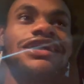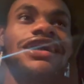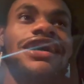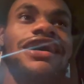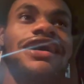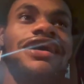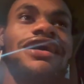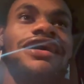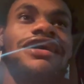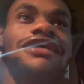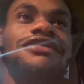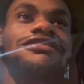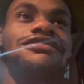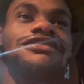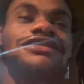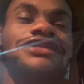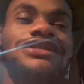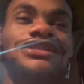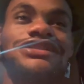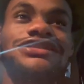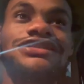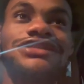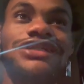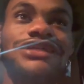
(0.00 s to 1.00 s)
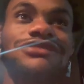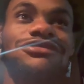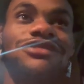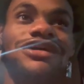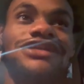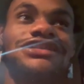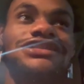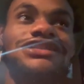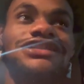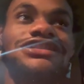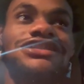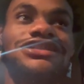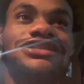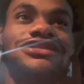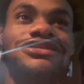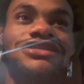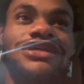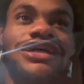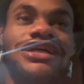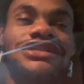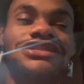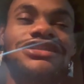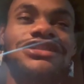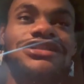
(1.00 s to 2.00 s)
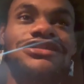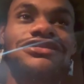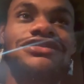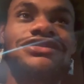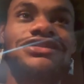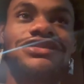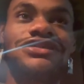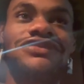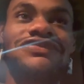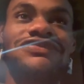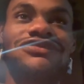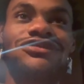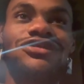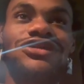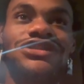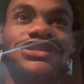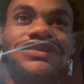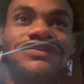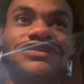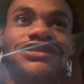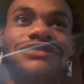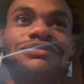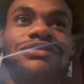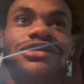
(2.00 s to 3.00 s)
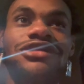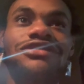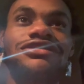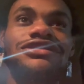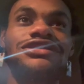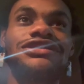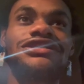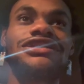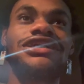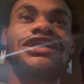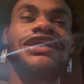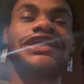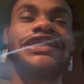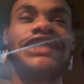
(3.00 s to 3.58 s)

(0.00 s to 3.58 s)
uh, or at least it wasn't executed to the fullest of his ability.